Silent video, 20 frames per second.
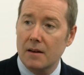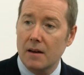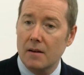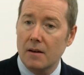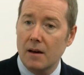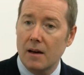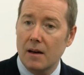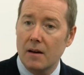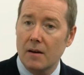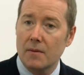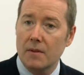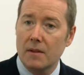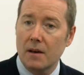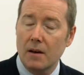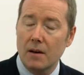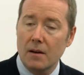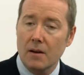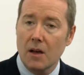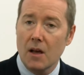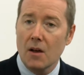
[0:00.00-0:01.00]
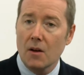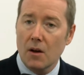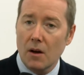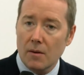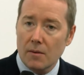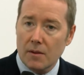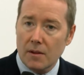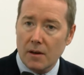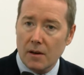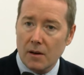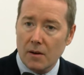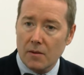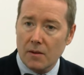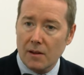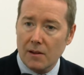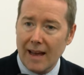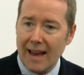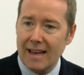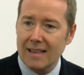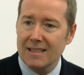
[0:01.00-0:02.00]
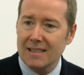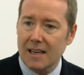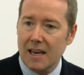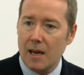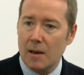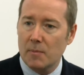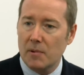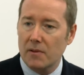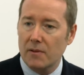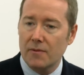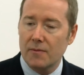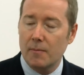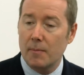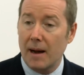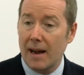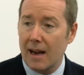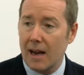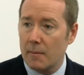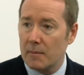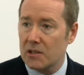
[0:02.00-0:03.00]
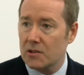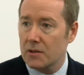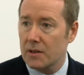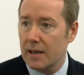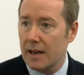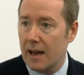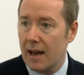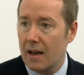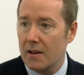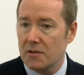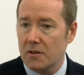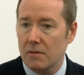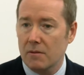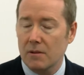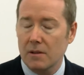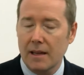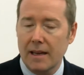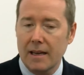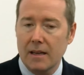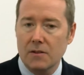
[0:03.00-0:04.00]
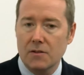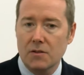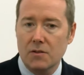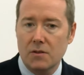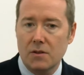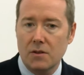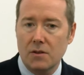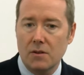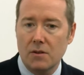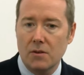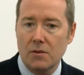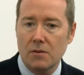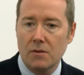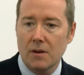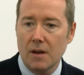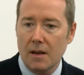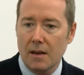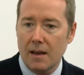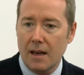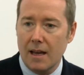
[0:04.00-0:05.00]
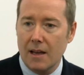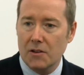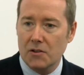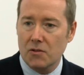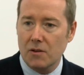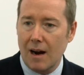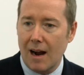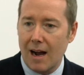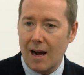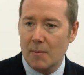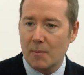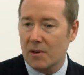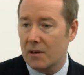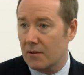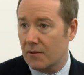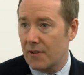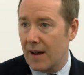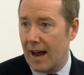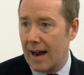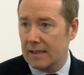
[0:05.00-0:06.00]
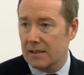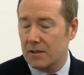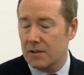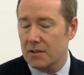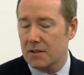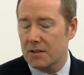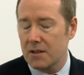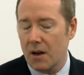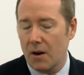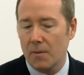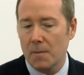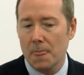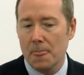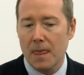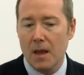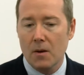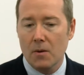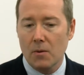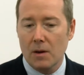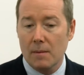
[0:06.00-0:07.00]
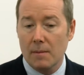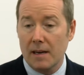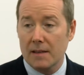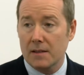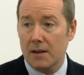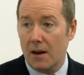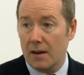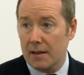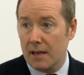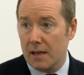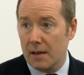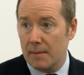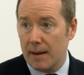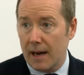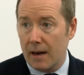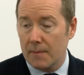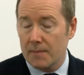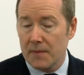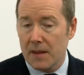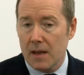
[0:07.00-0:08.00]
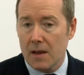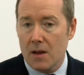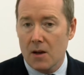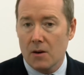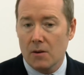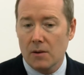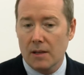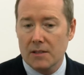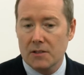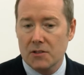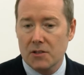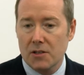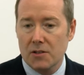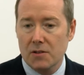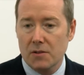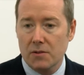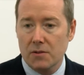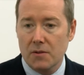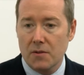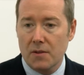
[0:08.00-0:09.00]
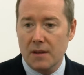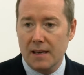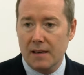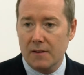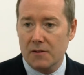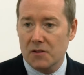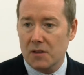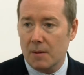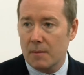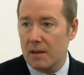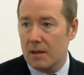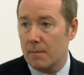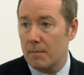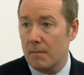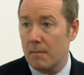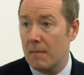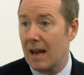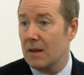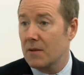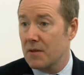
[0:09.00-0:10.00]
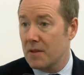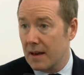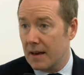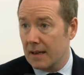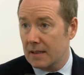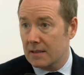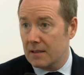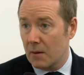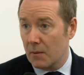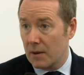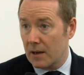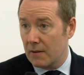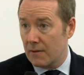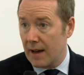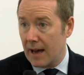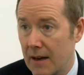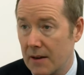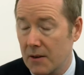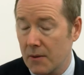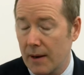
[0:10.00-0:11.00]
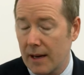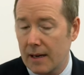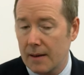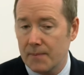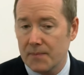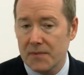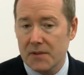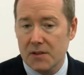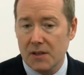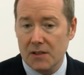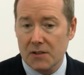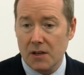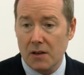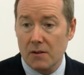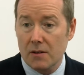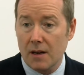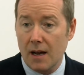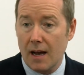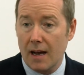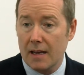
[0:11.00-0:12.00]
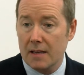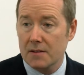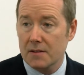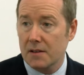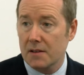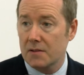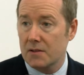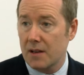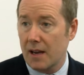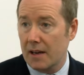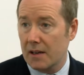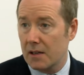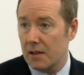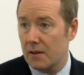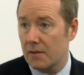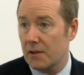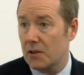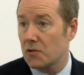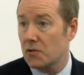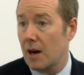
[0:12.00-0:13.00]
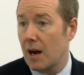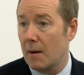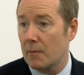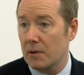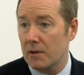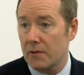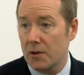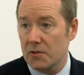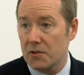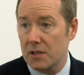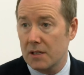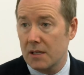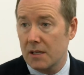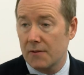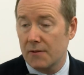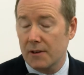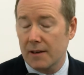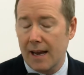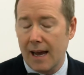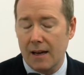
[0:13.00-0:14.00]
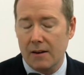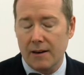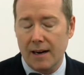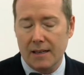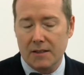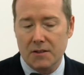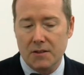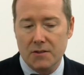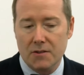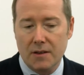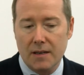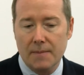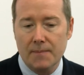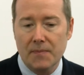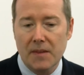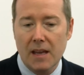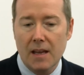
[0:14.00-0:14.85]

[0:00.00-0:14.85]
the landscape of biometry as it relates to intraoperative factors. So what am I talking about? Let's just think of some of the main things that we evaluated. 600 eyes, consecutive intraoperative OCT for cataract surgery.